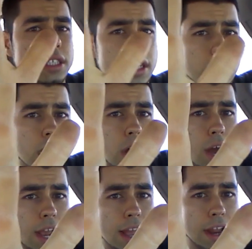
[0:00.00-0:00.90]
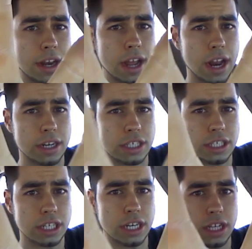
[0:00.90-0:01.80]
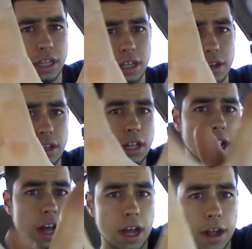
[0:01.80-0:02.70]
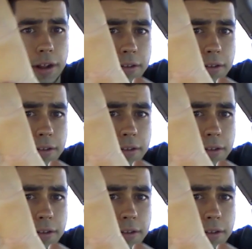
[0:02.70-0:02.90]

it's gonna go. I kind of got a shitty little